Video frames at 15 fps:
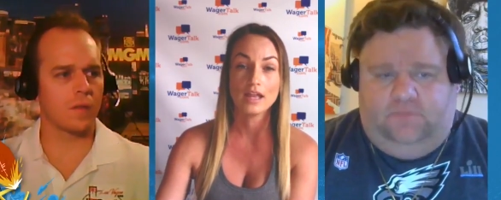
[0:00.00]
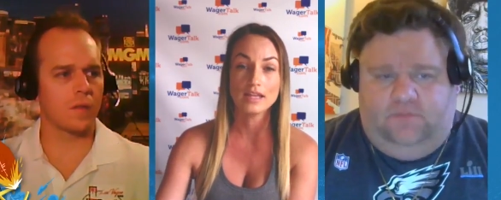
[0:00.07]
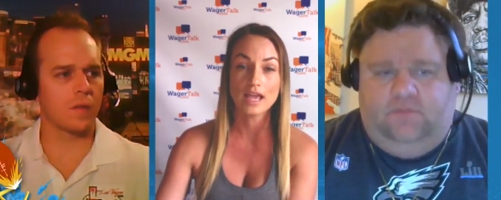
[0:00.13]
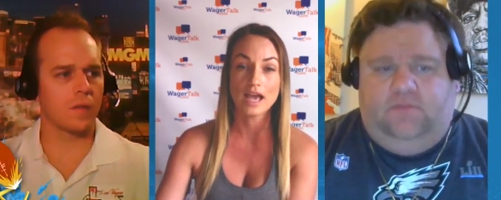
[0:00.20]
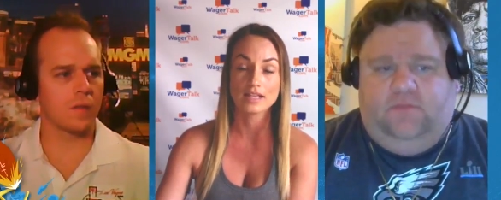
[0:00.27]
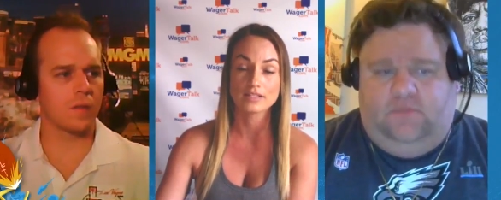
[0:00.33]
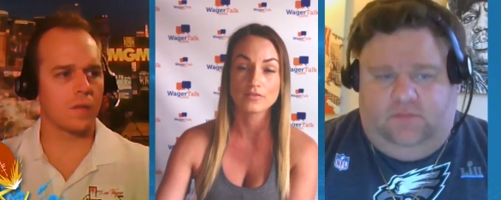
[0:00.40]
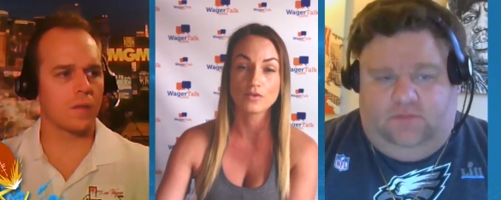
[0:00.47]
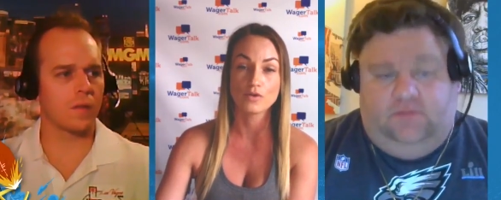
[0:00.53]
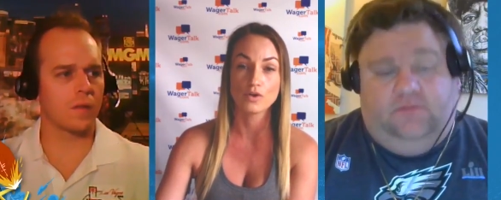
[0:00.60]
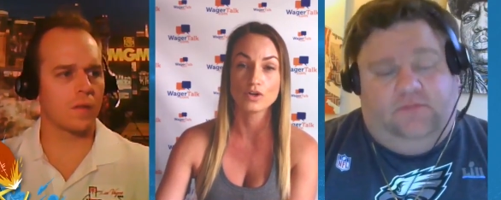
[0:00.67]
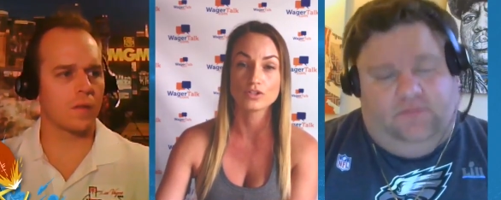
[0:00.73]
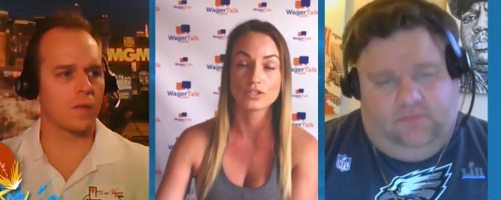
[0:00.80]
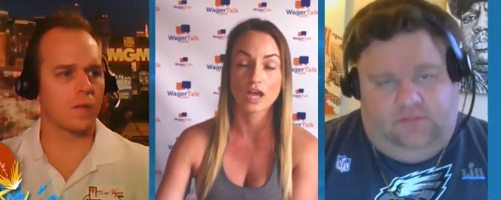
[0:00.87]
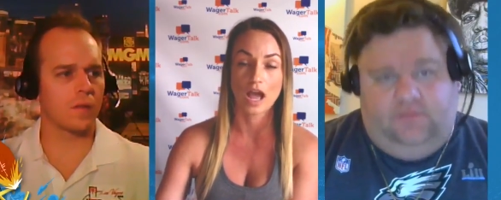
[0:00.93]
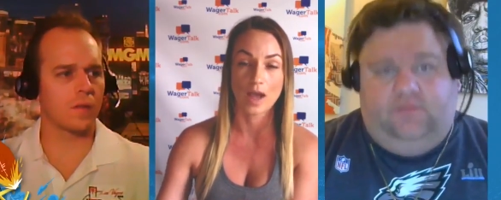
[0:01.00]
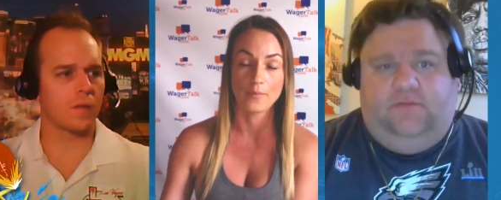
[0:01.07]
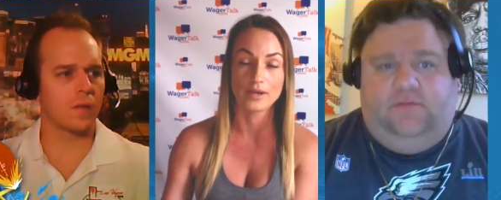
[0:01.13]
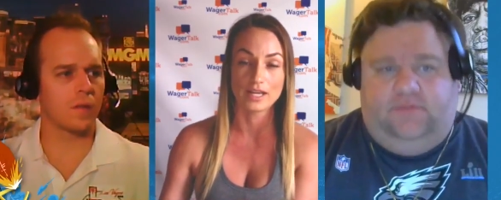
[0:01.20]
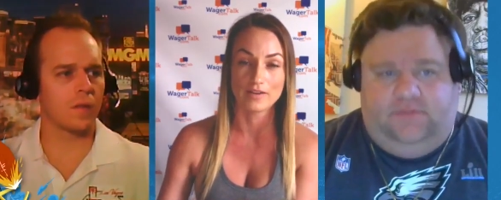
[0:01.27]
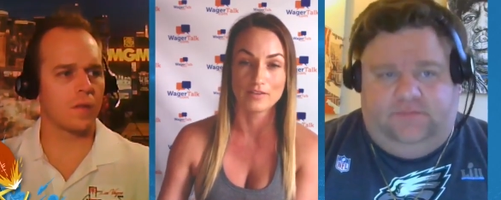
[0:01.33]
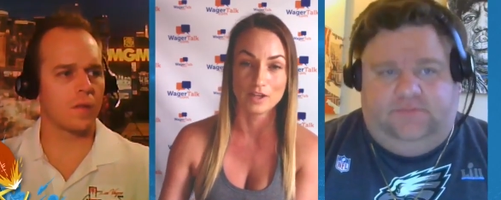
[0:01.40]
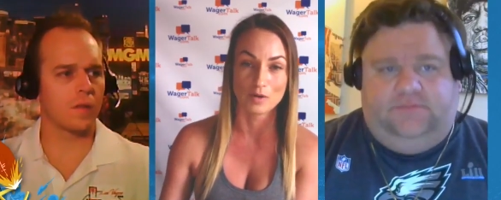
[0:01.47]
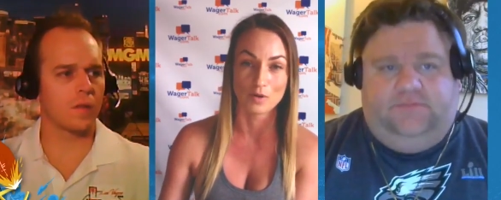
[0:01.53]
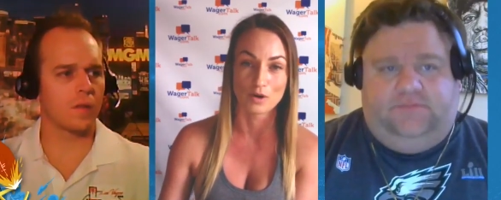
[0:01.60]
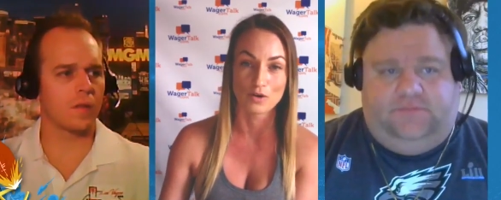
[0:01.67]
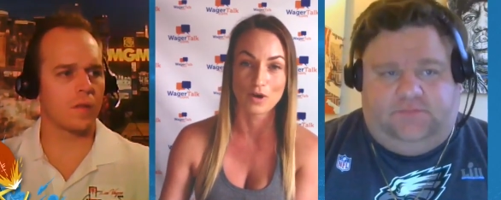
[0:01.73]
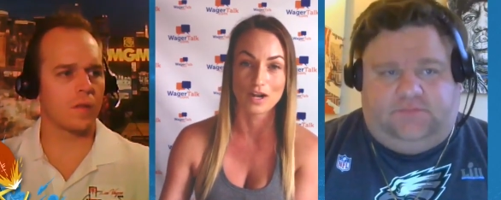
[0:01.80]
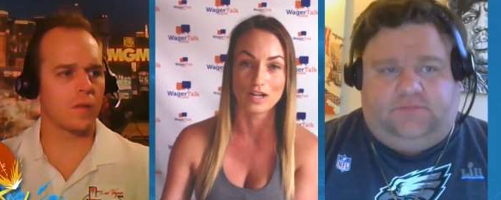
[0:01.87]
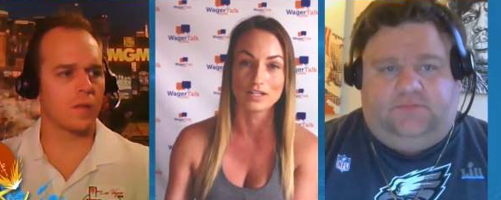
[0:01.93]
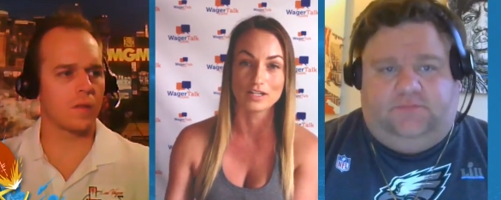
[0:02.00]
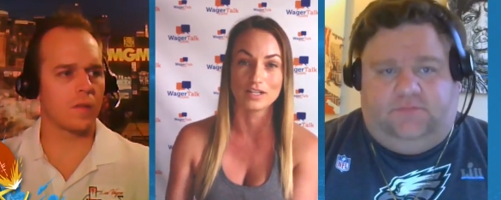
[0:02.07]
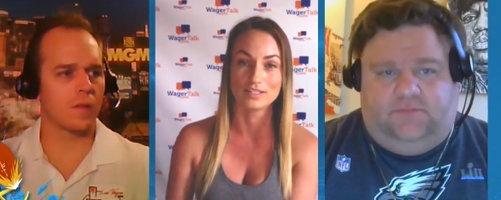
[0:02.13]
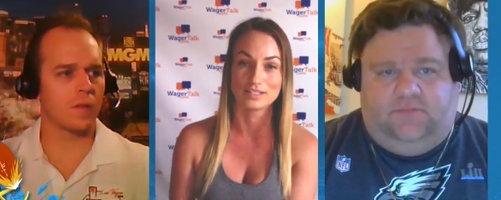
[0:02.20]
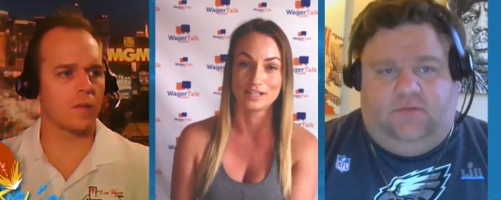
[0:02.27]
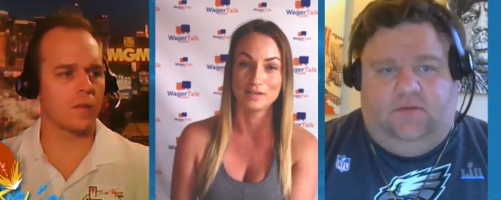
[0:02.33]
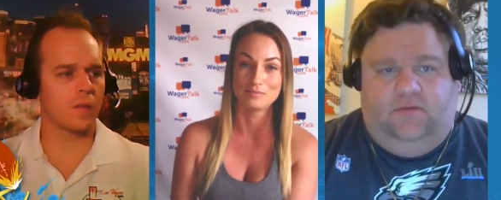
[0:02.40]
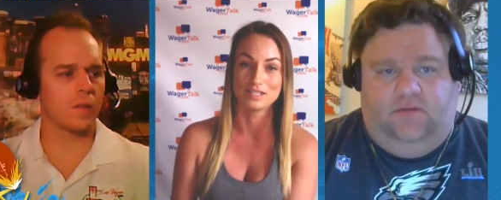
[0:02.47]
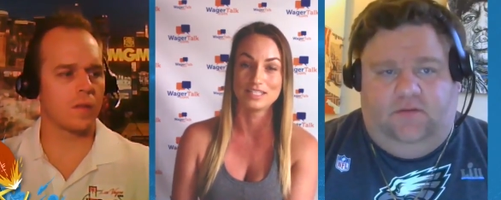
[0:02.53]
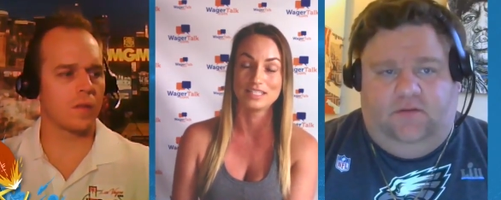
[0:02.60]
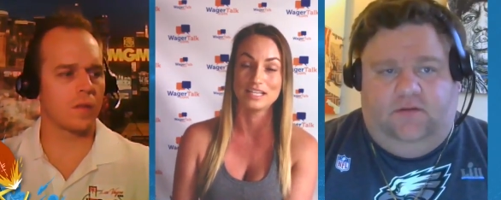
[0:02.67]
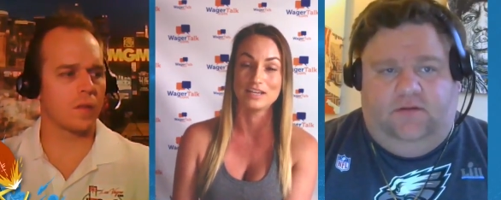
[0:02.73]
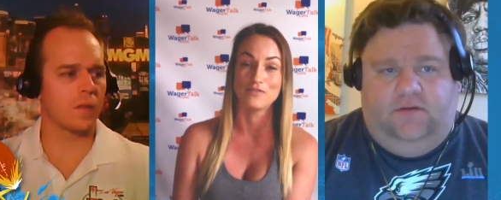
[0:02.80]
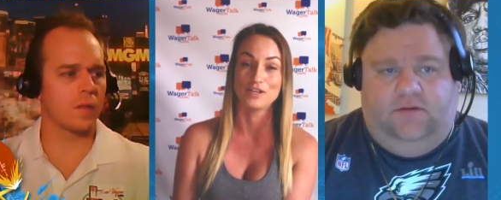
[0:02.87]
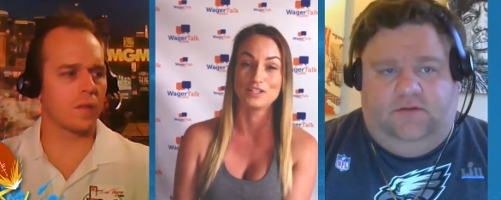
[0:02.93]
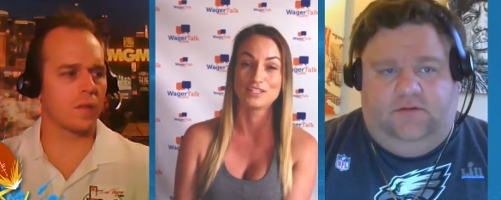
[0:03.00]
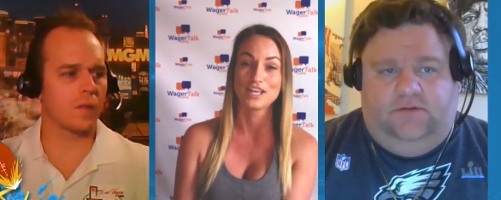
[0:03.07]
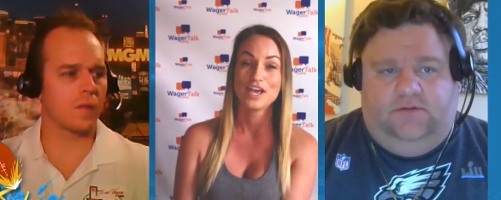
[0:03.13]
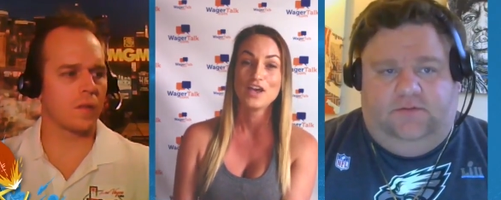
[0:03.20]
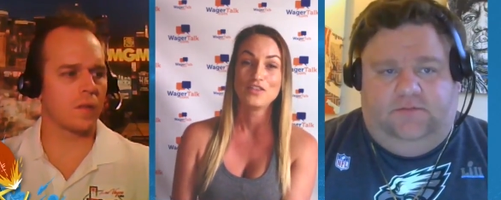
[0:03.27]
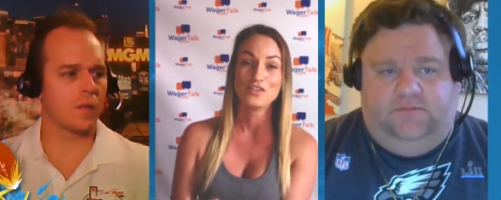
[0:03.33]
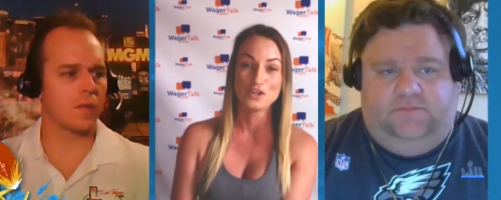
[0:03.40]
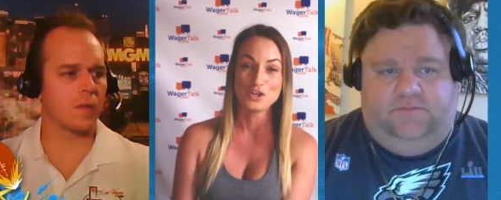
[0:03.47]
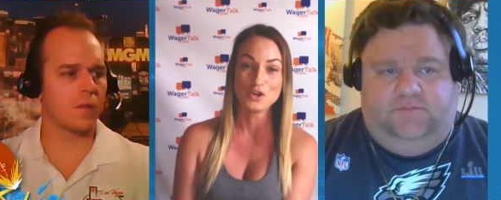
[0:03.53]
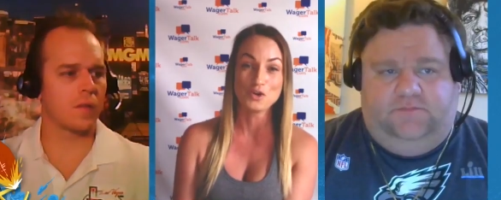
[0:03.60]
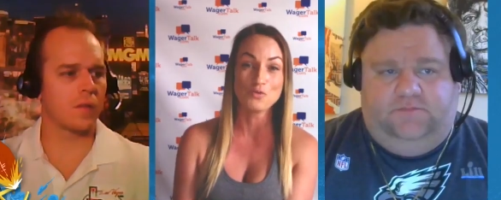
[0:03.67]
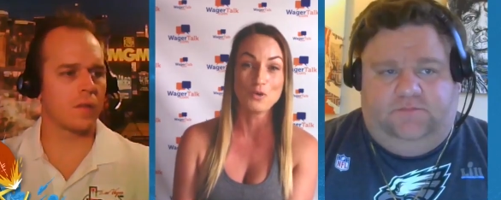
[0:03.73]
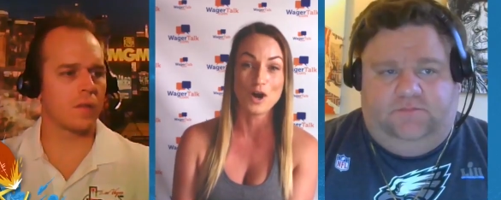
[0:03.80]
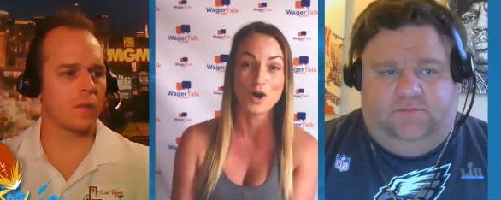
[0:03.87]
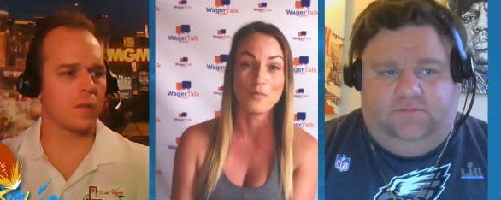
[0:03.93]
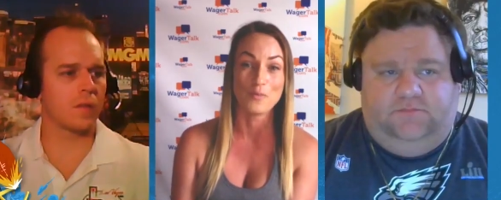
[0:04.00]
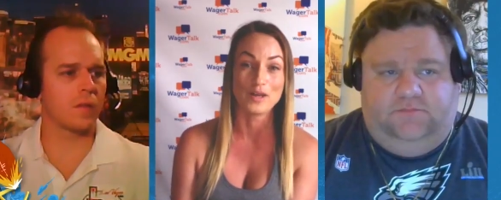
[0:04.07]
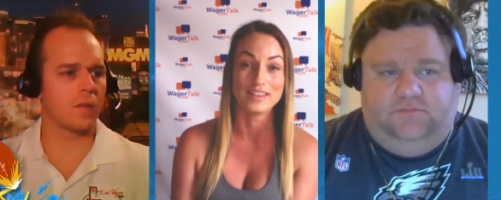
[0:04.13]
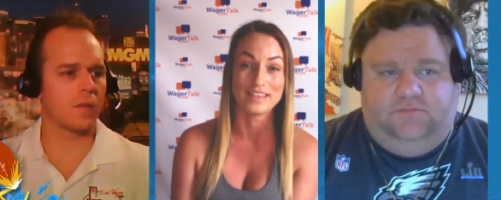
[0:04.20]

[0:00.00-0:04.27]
Speaker 1: And yes, of course, I'm going to give a little more credit to Clemson's defense than you will.